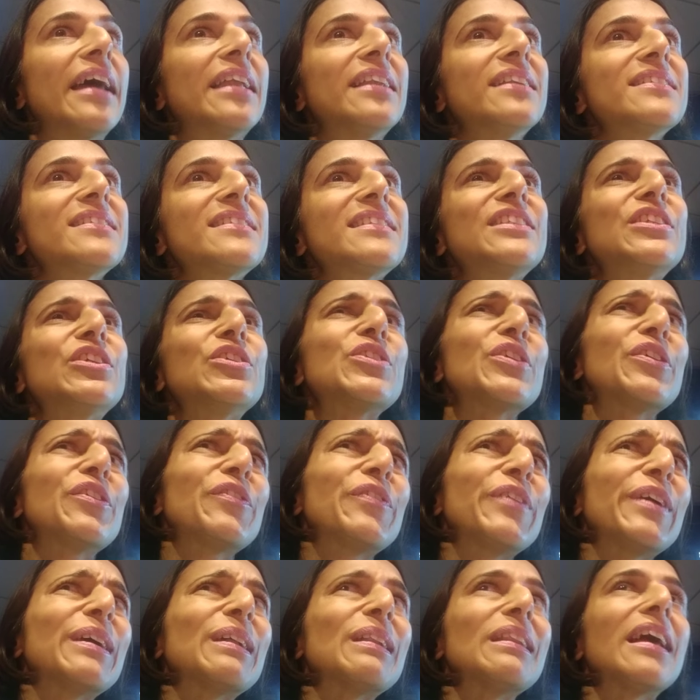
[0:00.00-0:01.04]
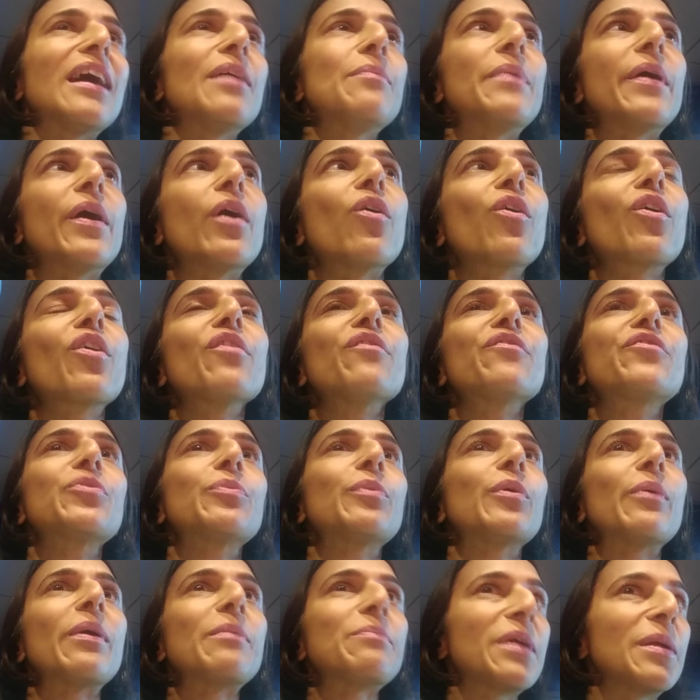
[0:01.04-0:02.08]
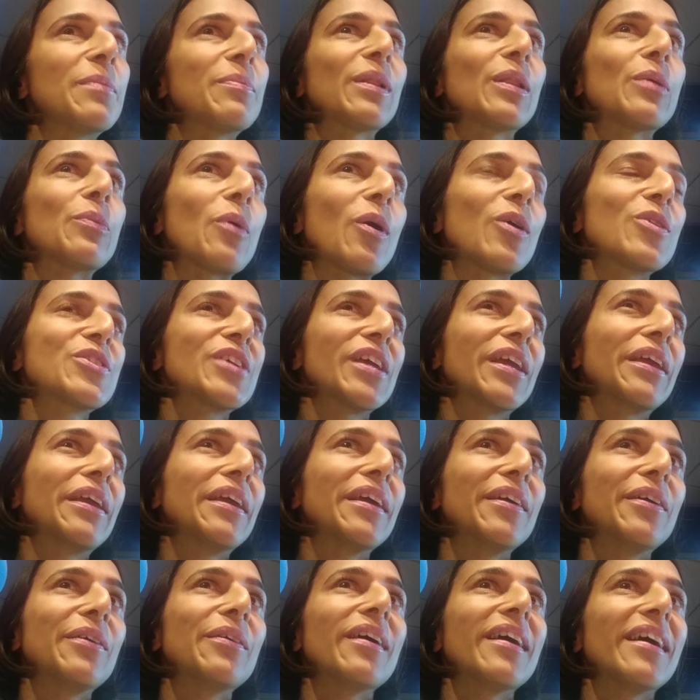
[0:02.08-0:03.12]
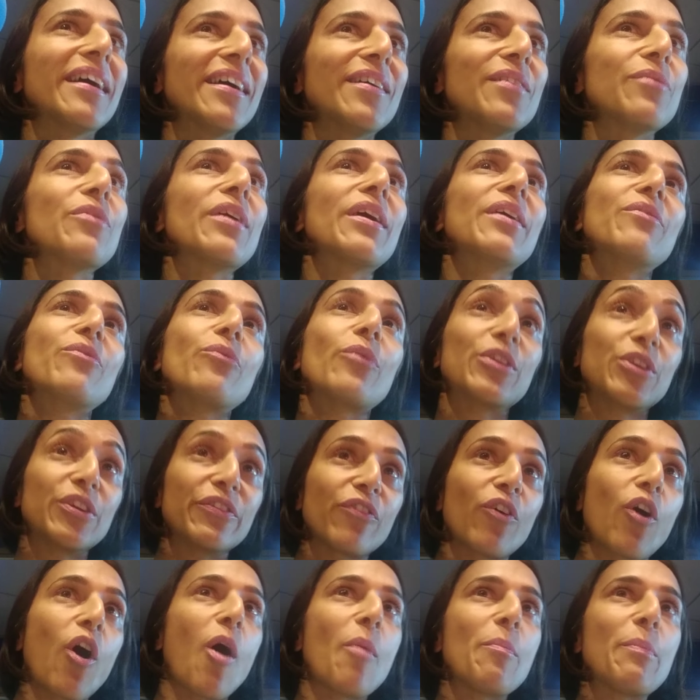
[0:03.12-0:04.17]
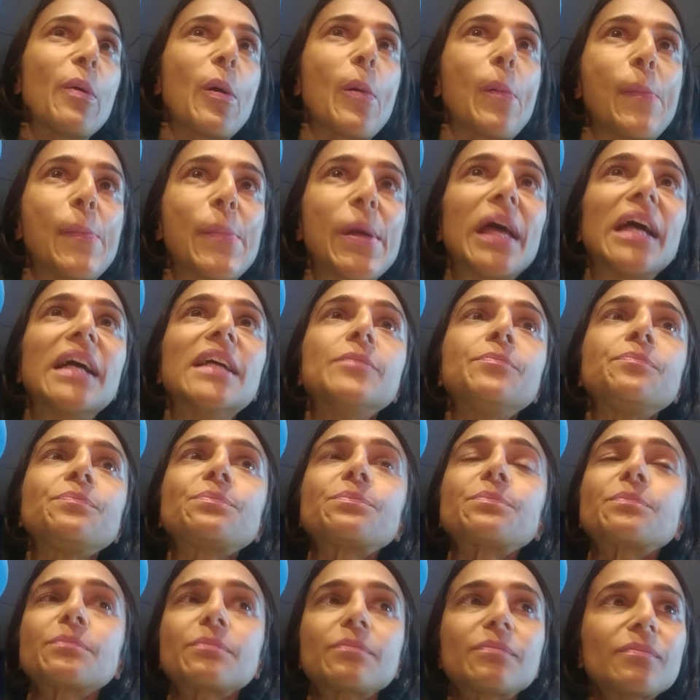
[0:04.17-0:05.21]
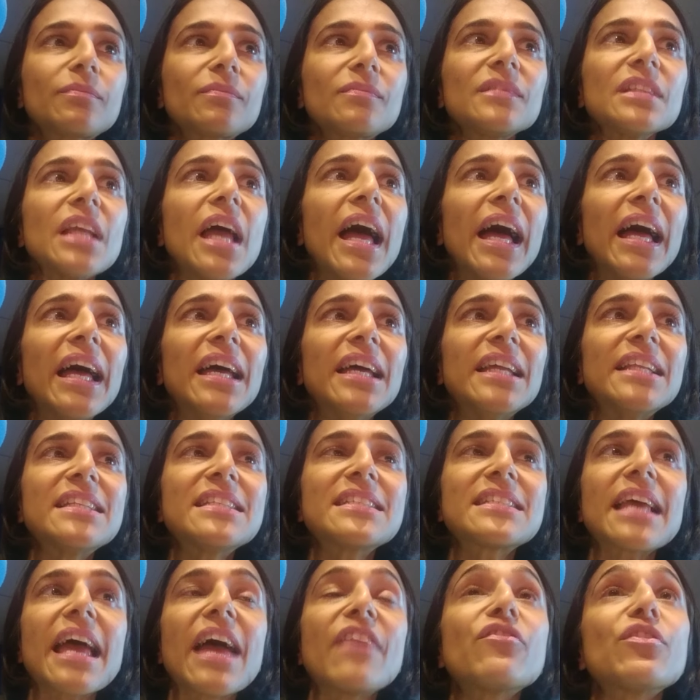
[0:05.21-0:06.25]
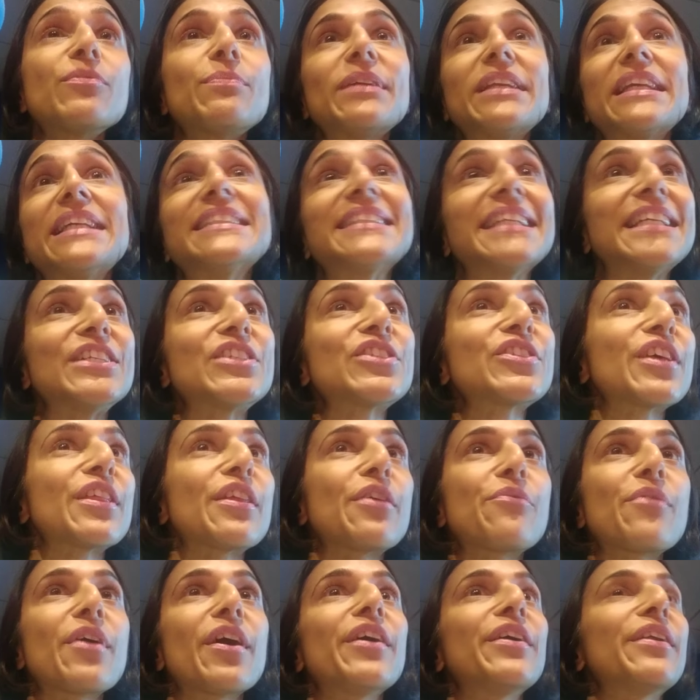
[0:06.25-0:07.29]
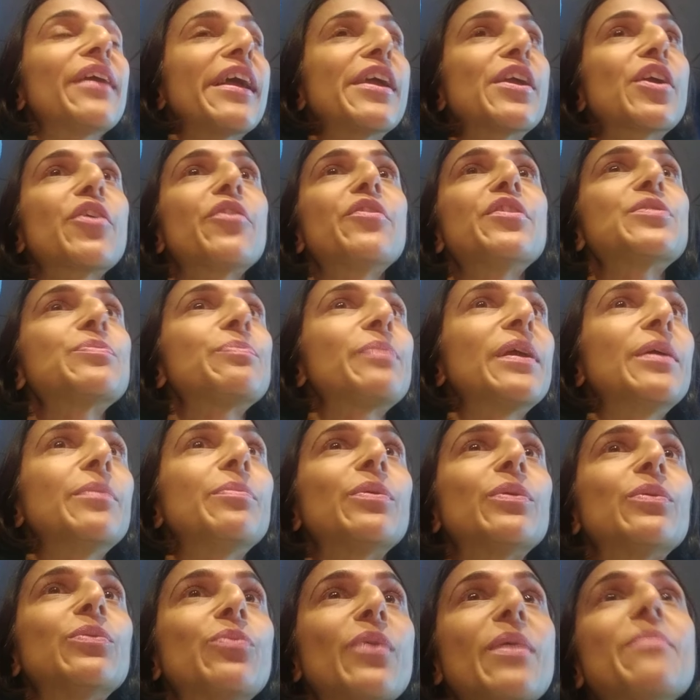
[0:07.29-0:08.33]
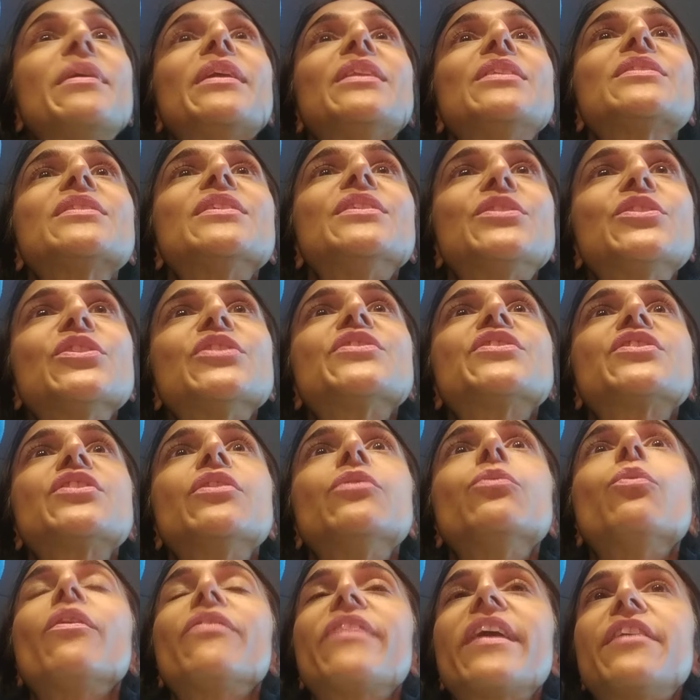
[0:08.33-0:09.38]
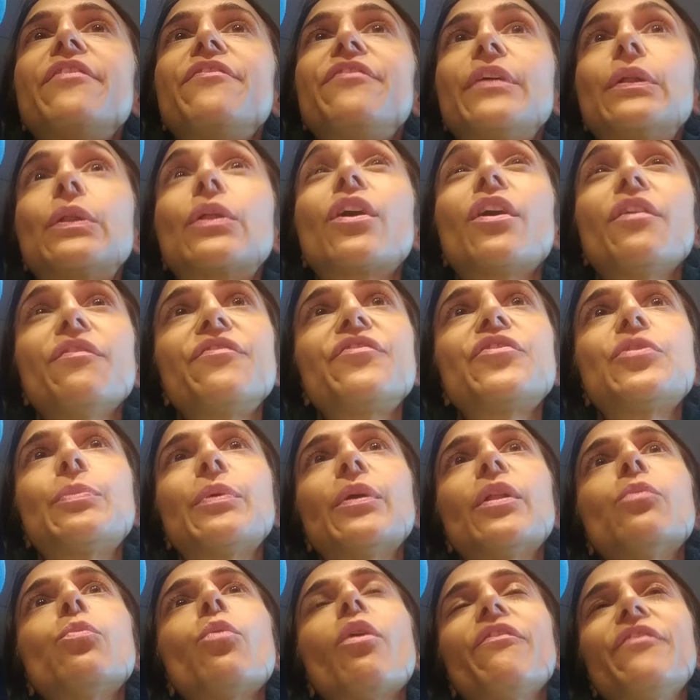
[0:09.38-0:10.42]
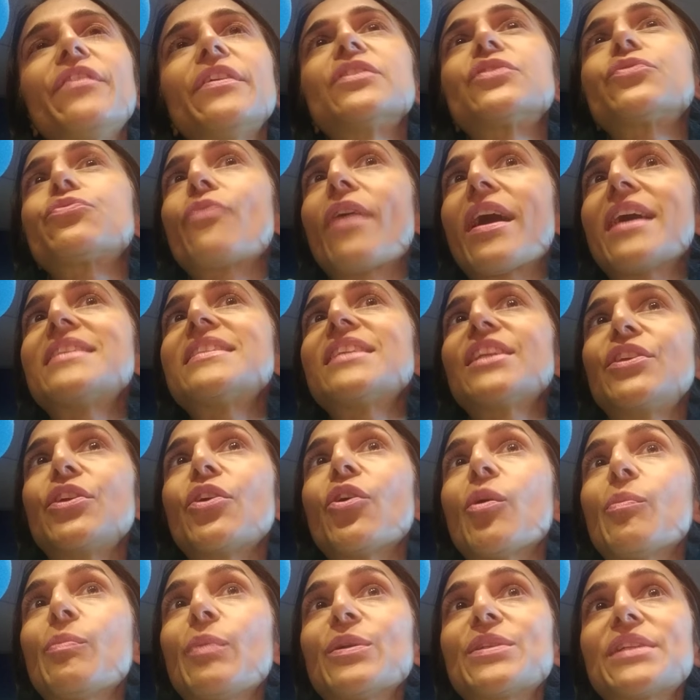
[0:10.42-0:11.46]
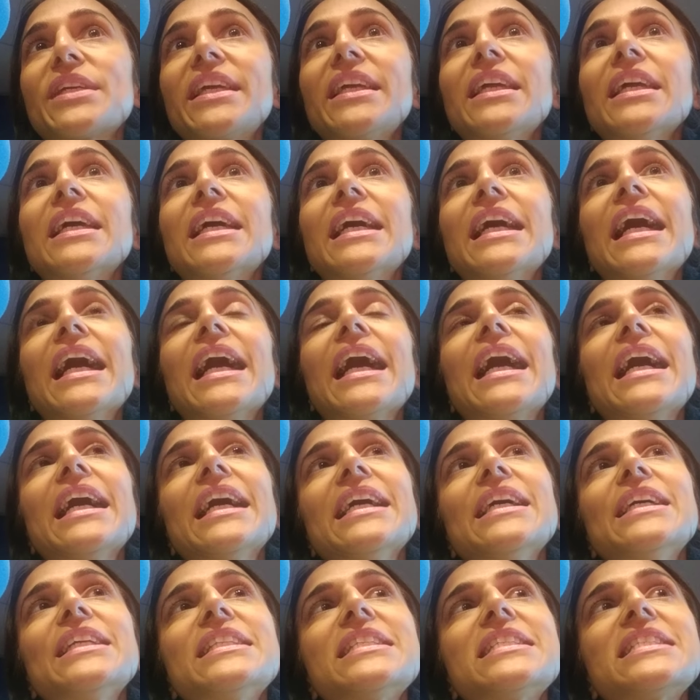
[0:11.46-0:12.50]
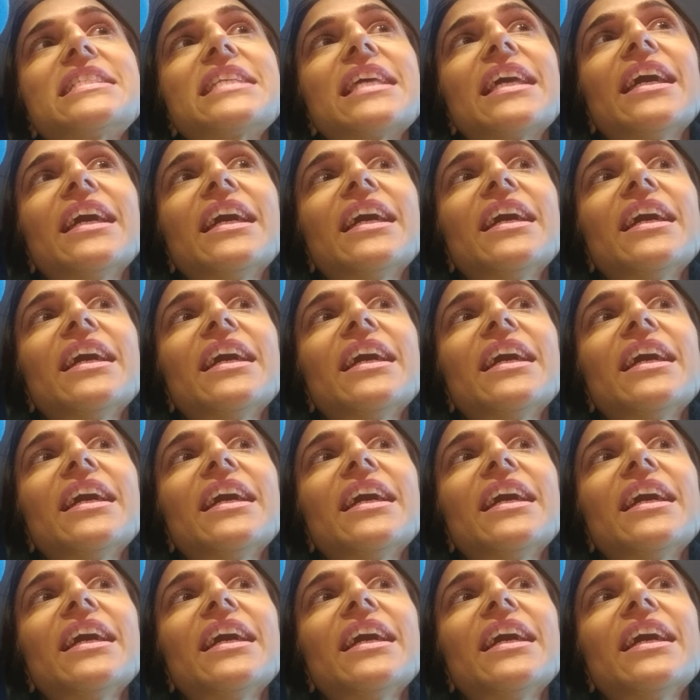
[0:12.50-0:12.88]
and you do feel a bit uncomfortable when people are watching you when you've got a bump. And everybody's each to their own. I encourage women to just do what they feel comfortable and what feels right in your body. And